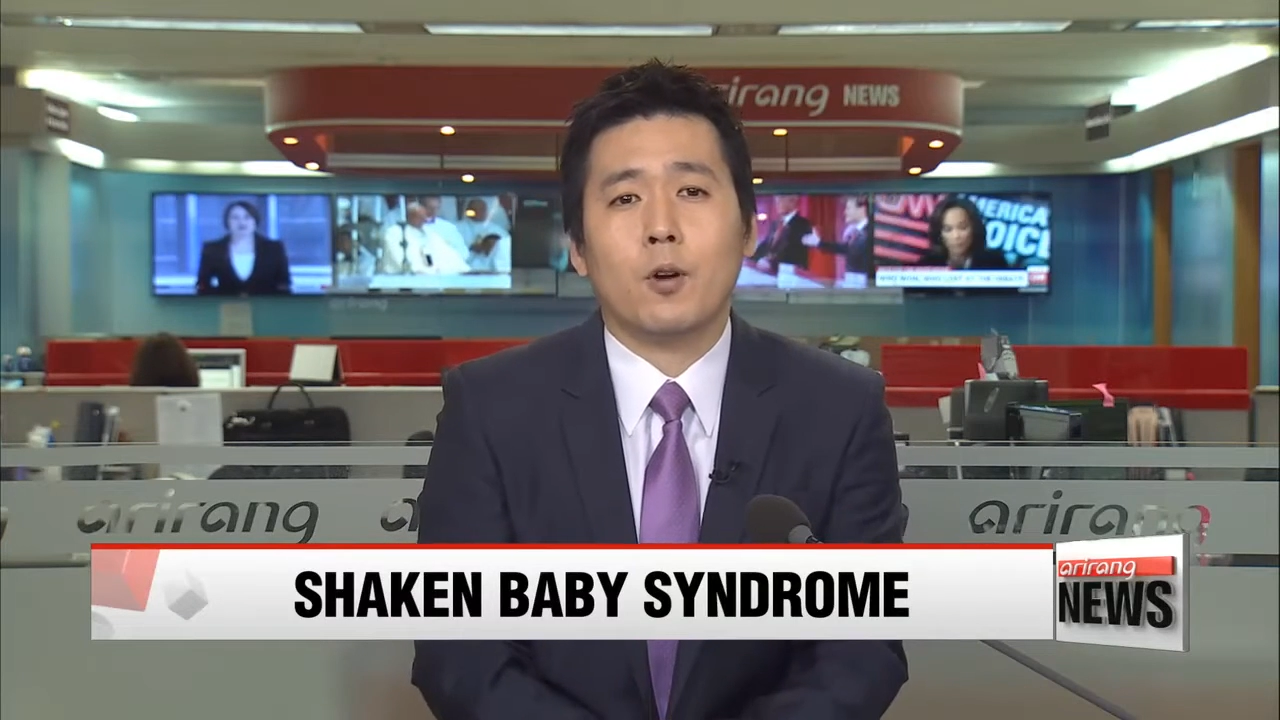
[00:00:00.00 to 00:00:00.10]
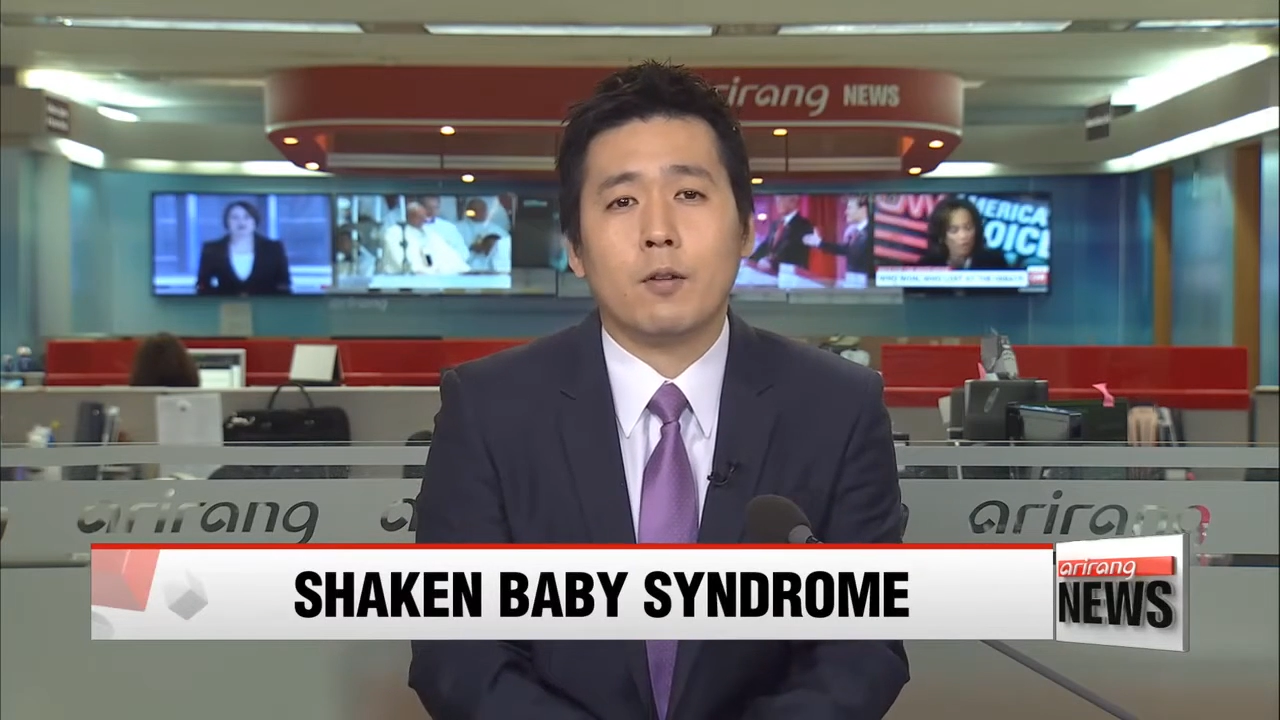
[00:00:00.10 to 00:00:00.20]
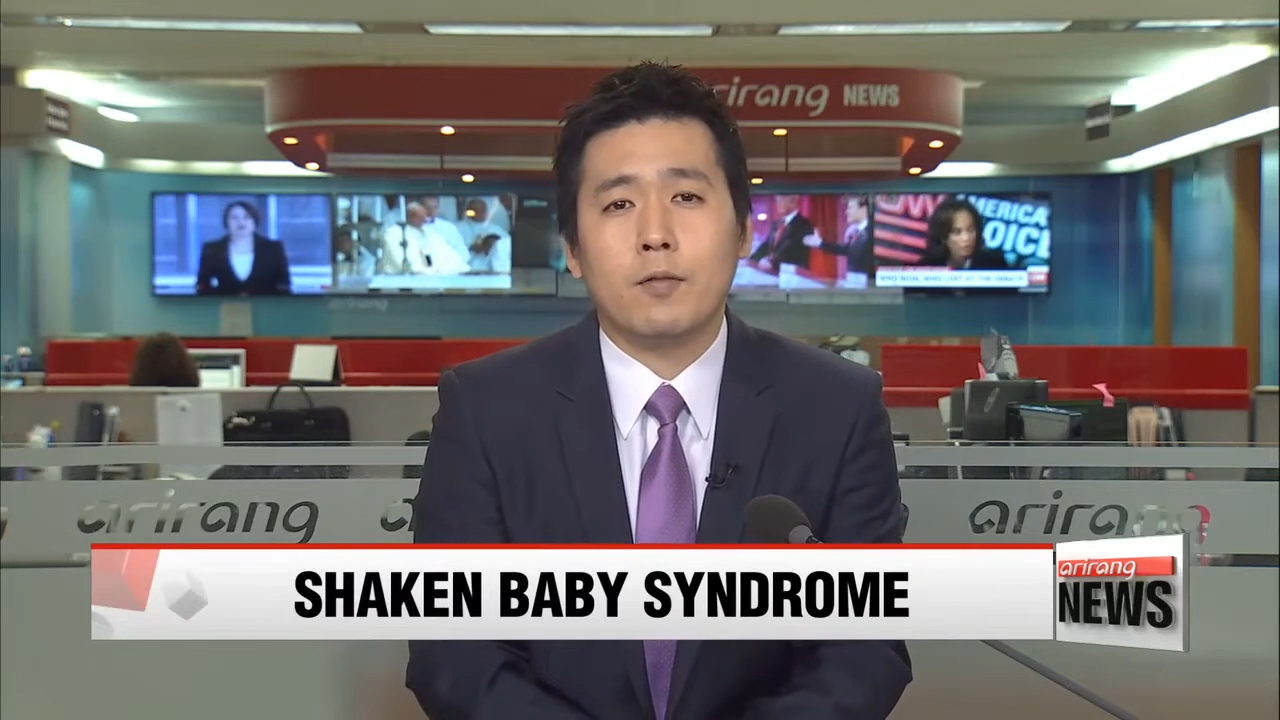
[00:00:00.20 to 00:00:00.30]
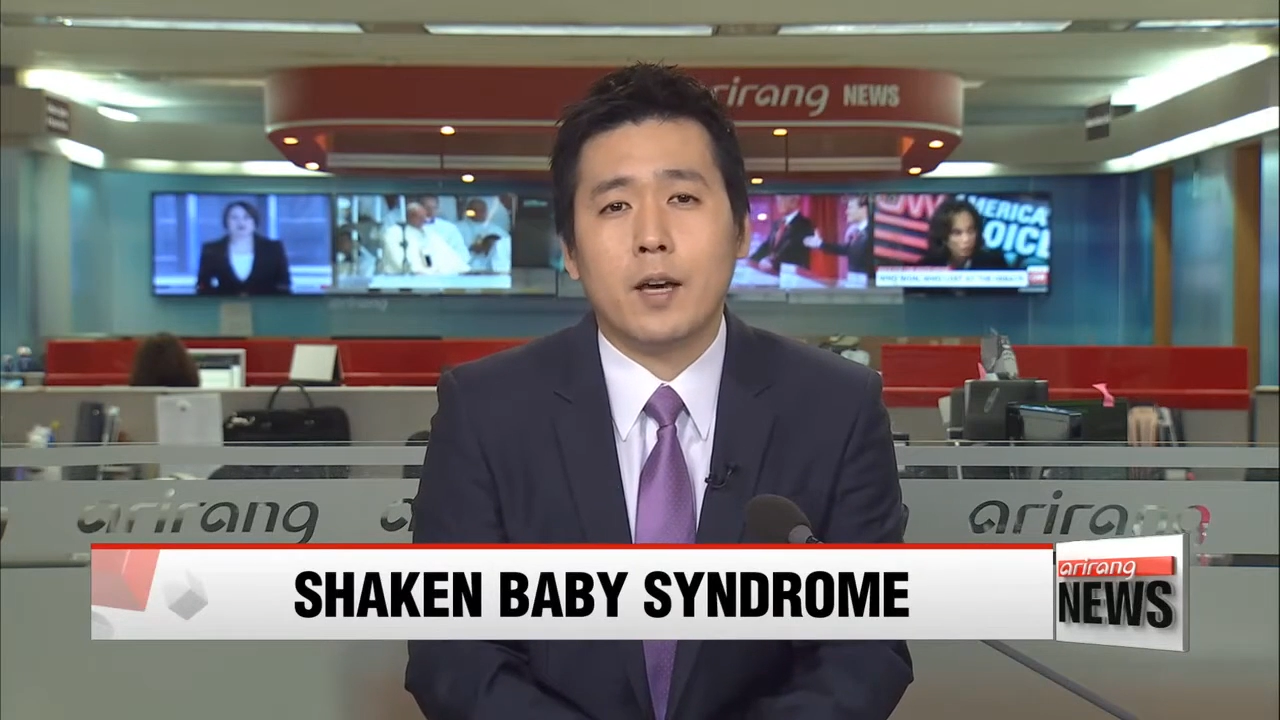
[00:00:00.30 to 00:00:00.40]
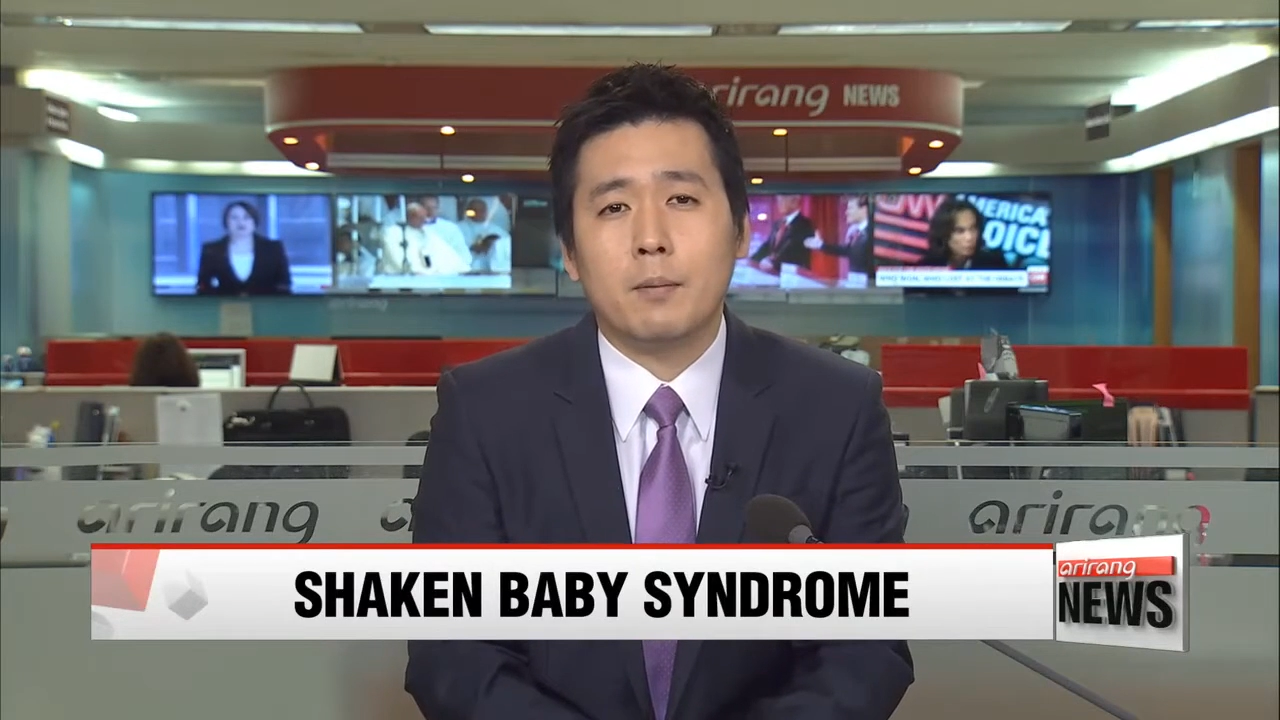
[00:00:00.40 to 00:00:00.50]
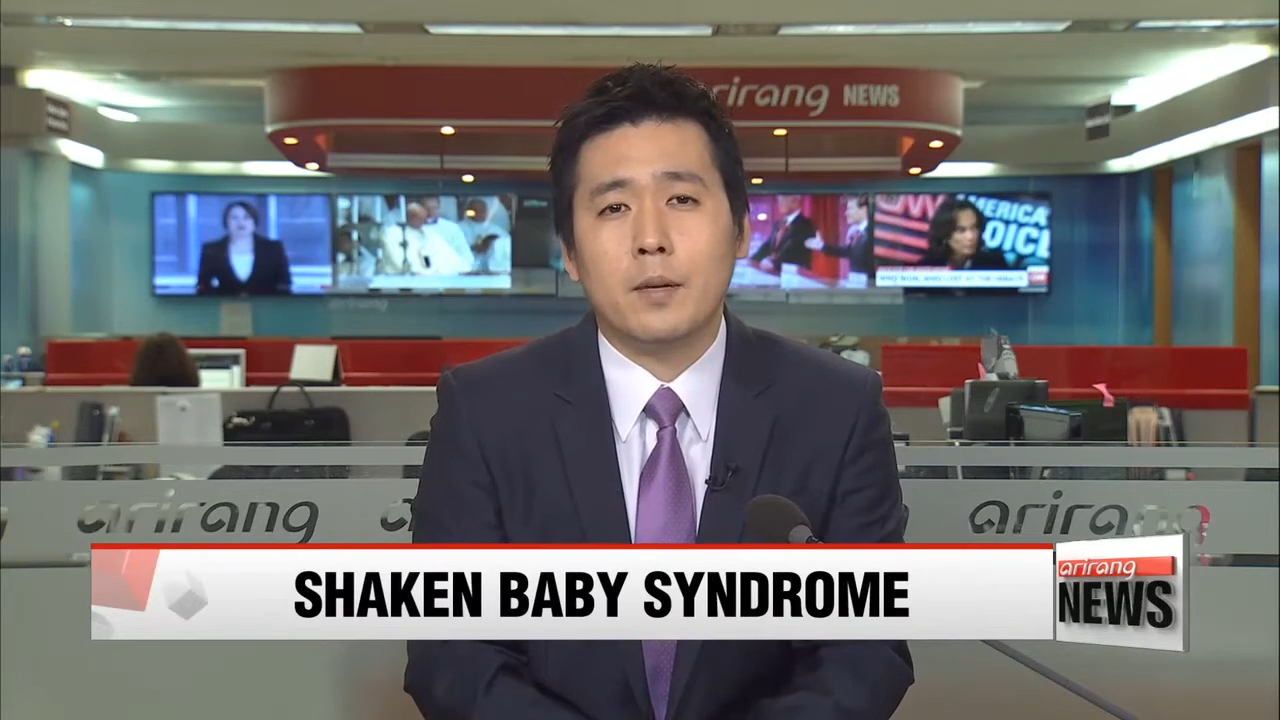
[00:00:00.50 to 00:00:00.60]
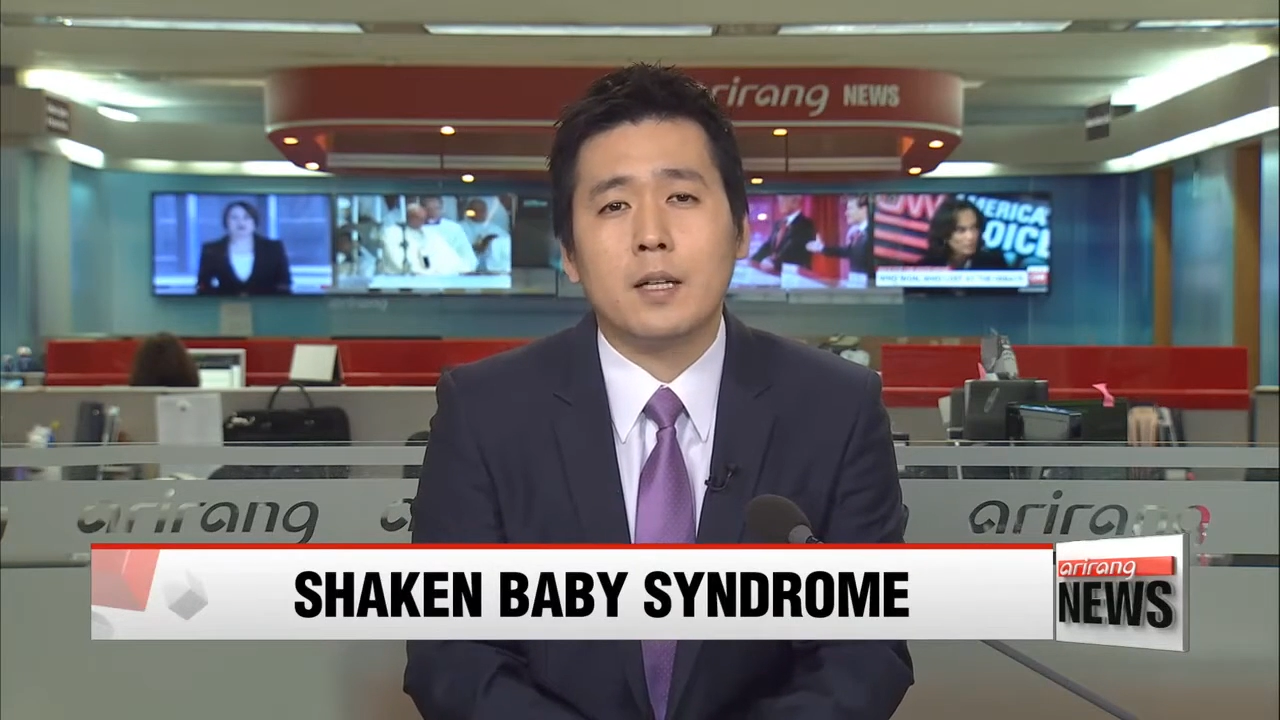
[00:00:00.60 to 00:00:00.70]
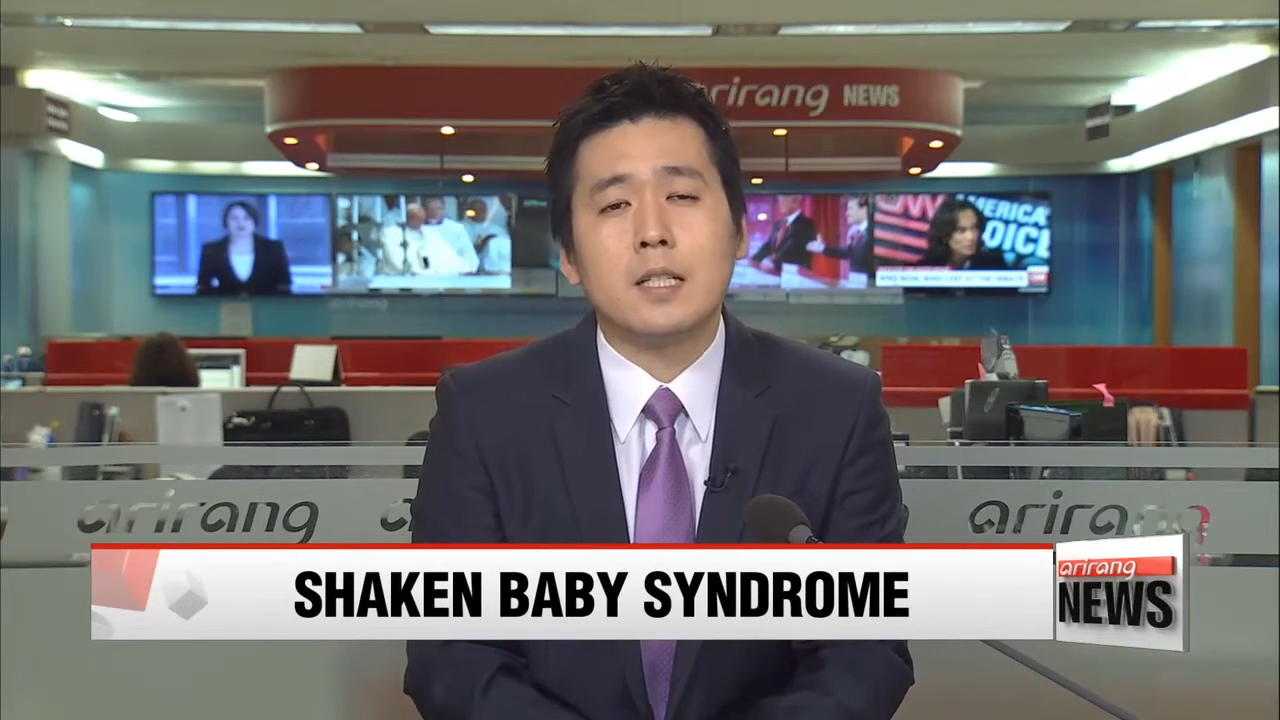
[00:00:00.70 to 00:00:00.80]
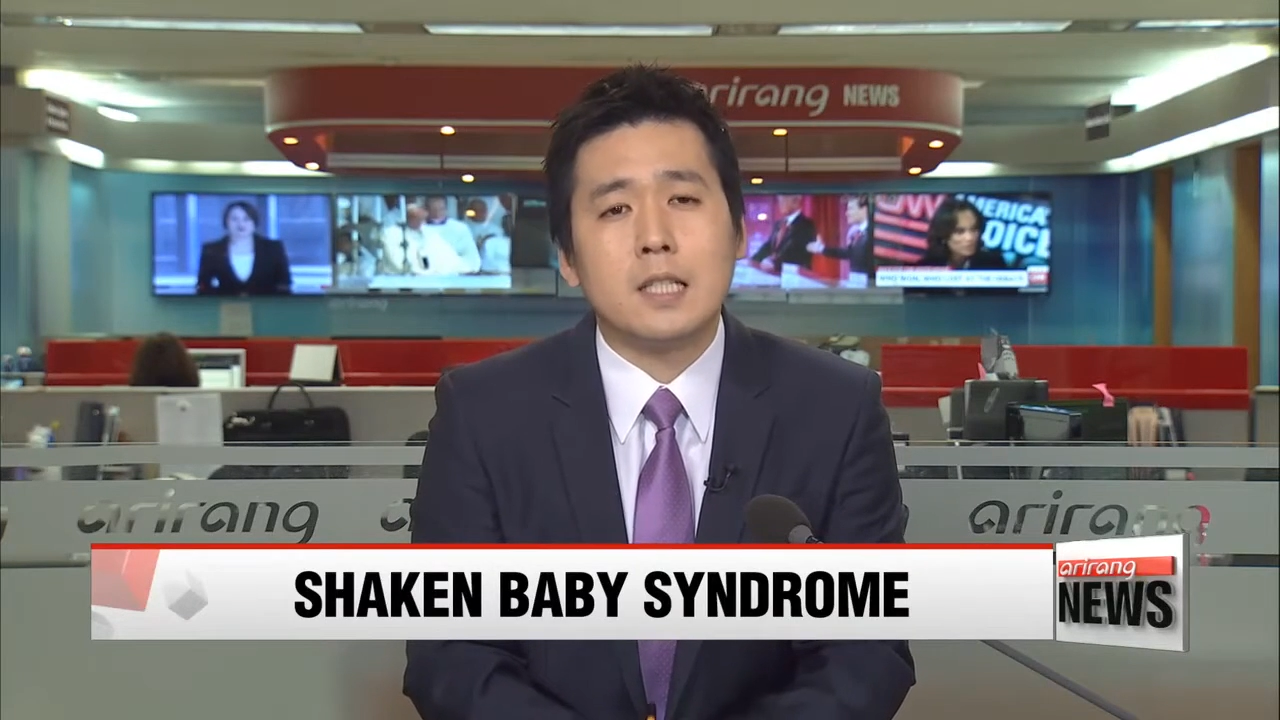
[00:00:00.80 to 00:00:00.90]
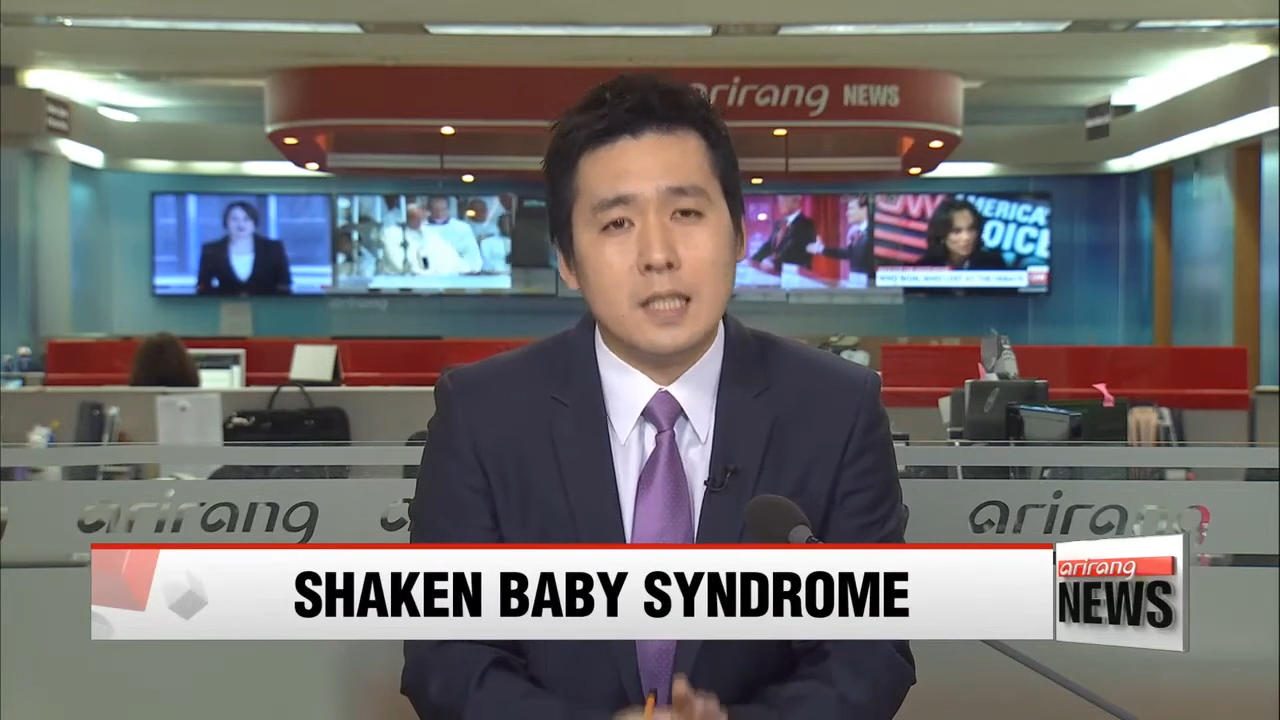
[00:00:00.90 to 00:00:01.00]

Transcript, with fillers: one of them,